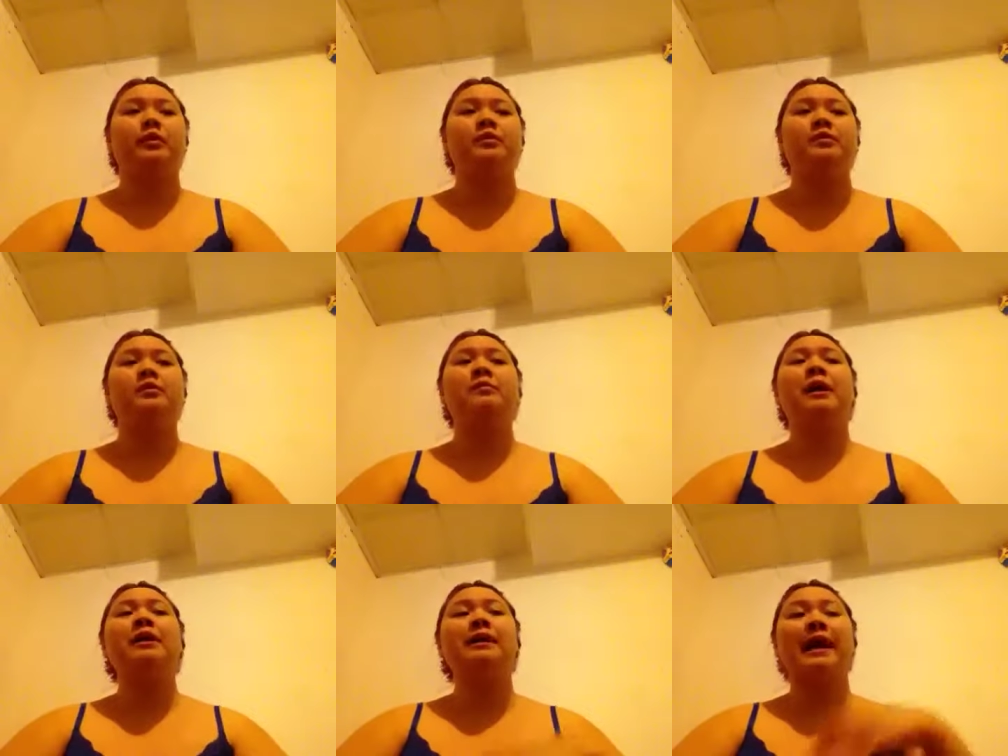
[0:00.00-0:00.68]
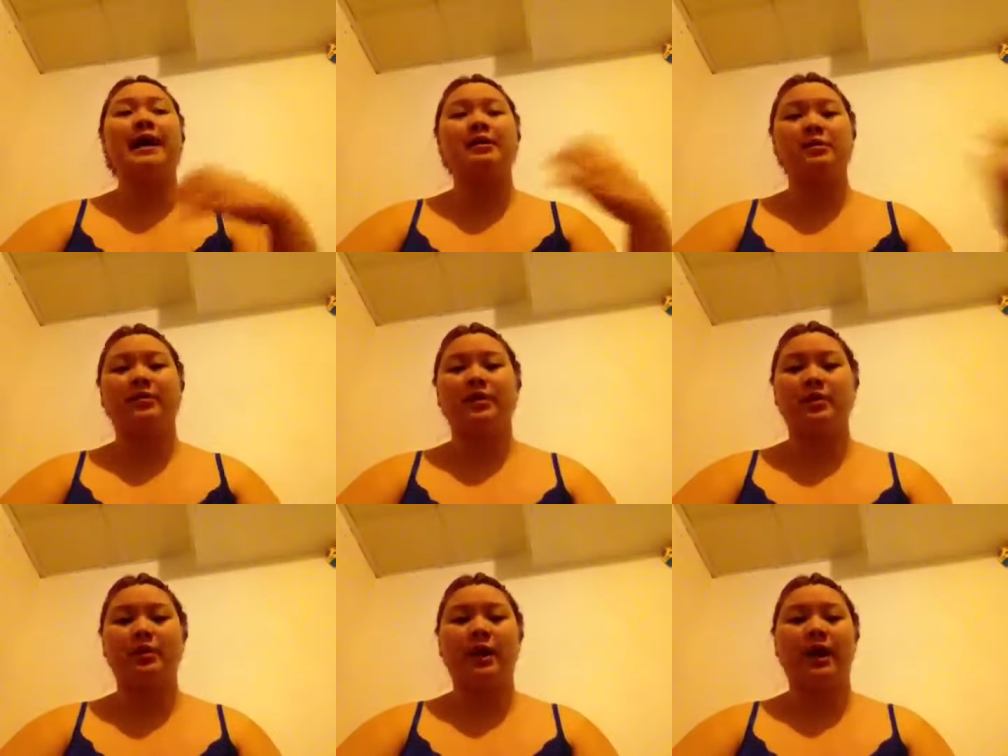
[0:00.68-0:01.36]
so my last
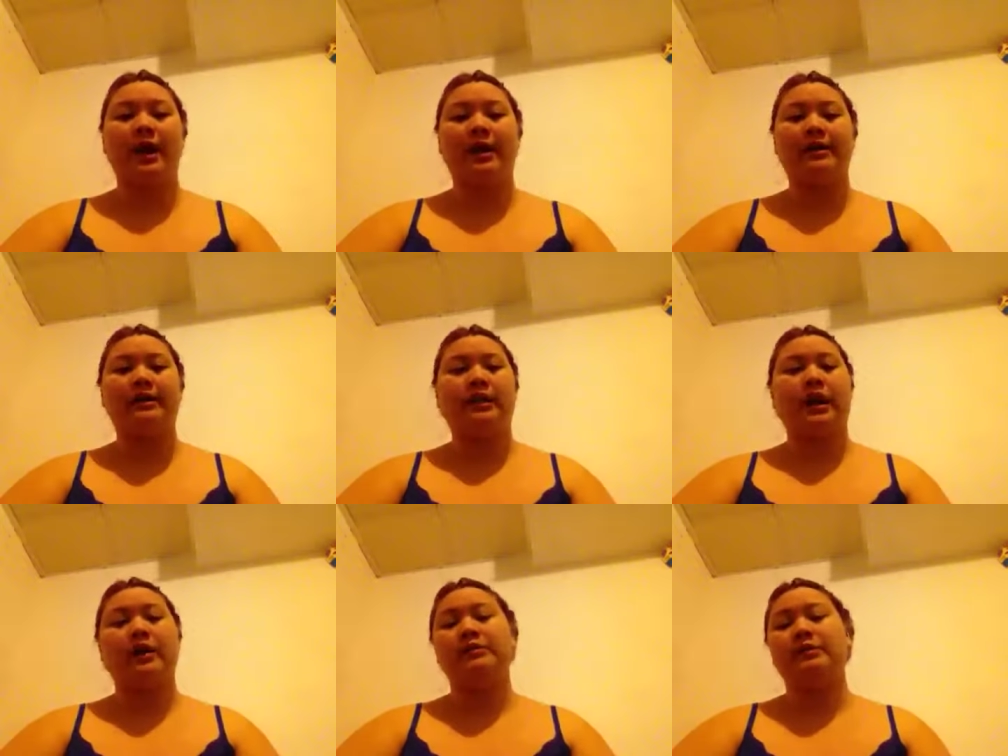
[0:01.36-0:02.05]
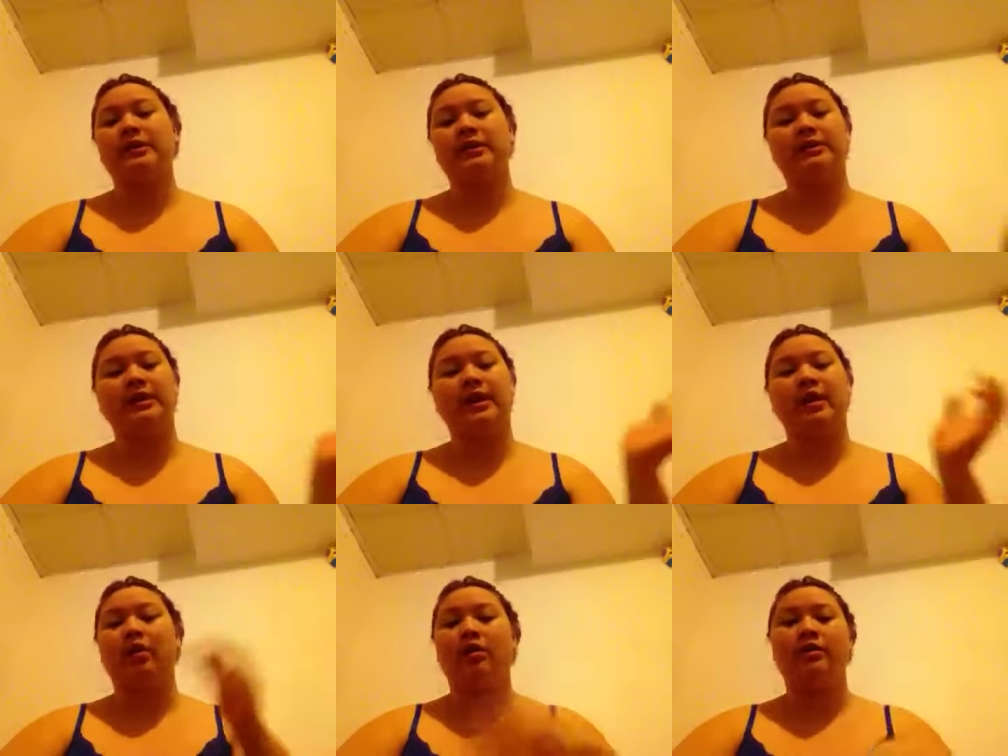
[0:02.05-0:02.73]
review, I had I was like
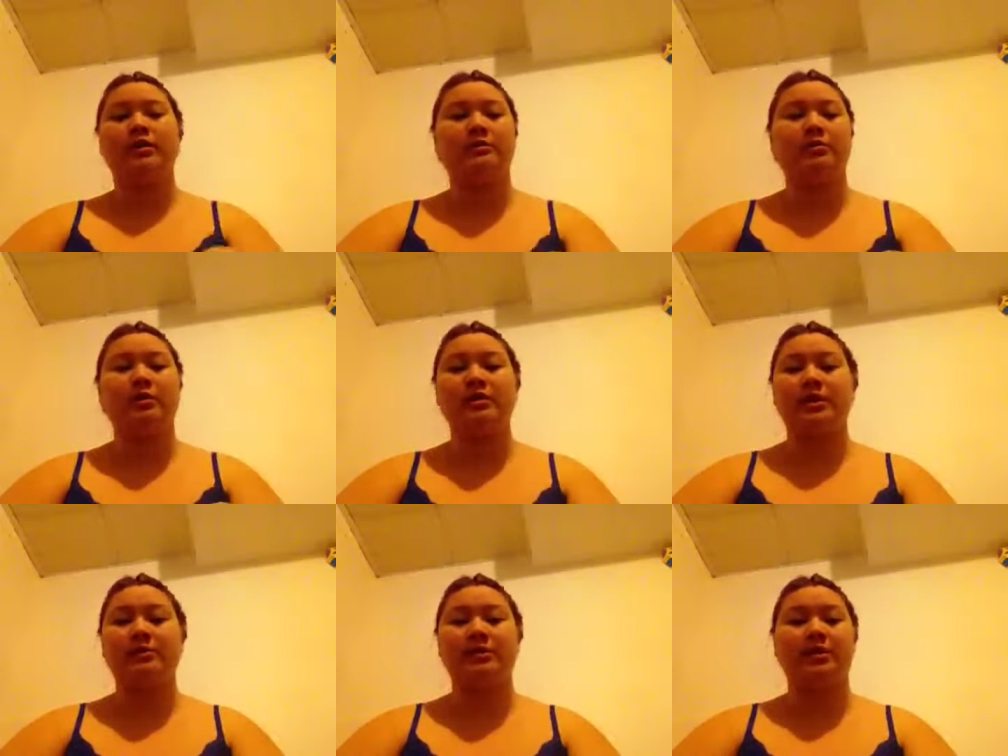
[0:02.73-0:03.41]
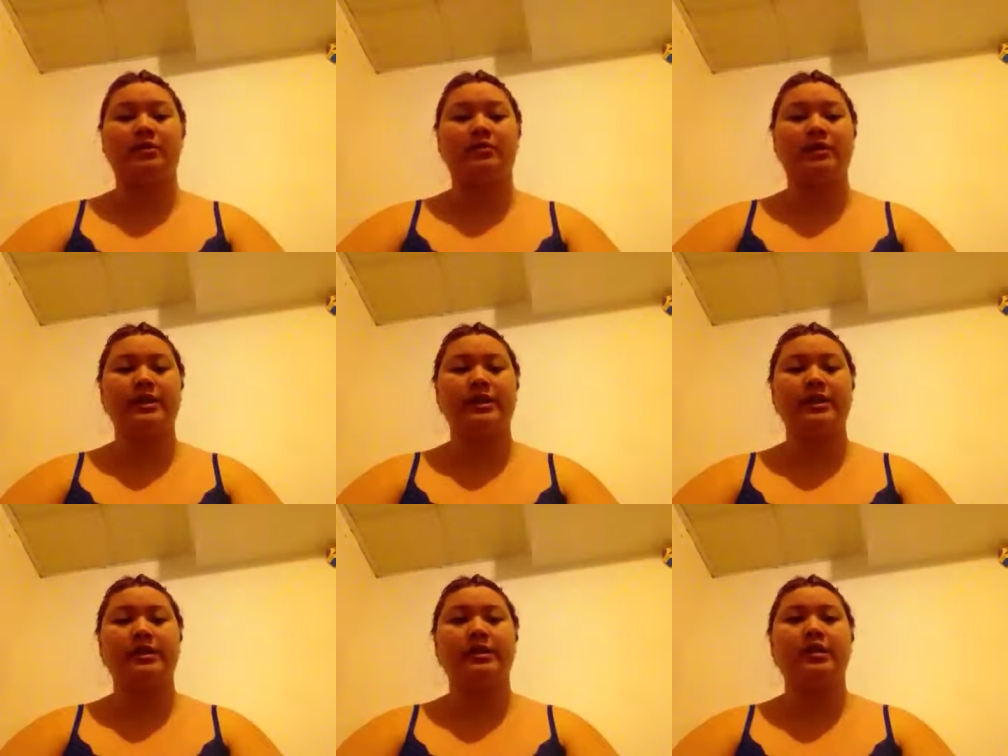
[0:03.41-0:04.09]
saying all these books I was gonna
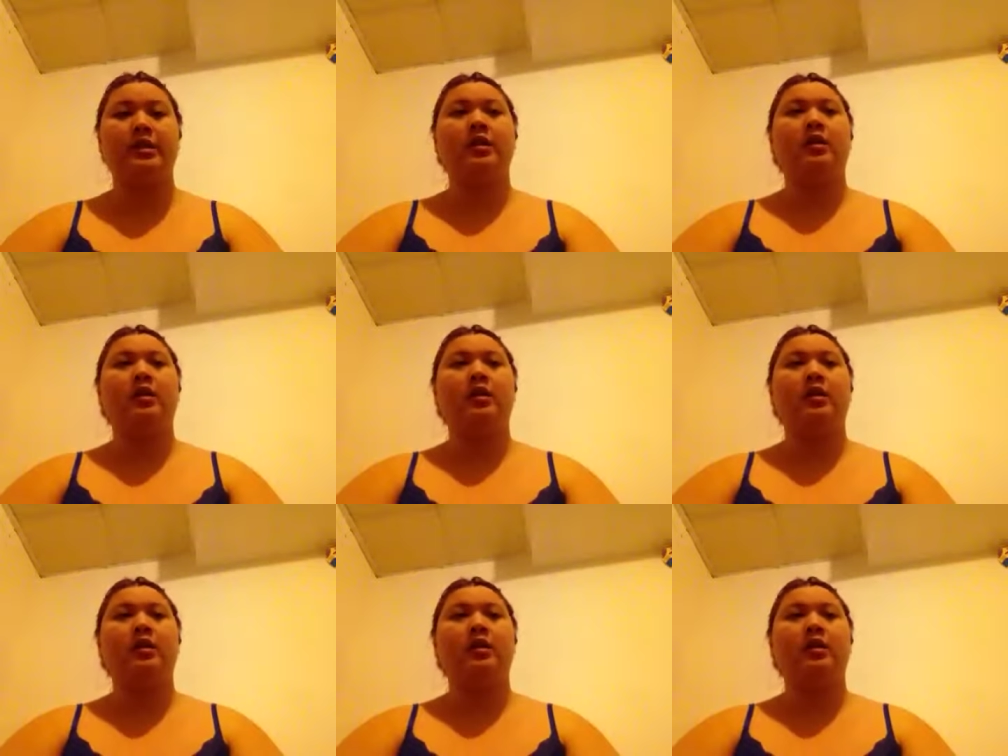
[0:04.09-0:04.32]
read.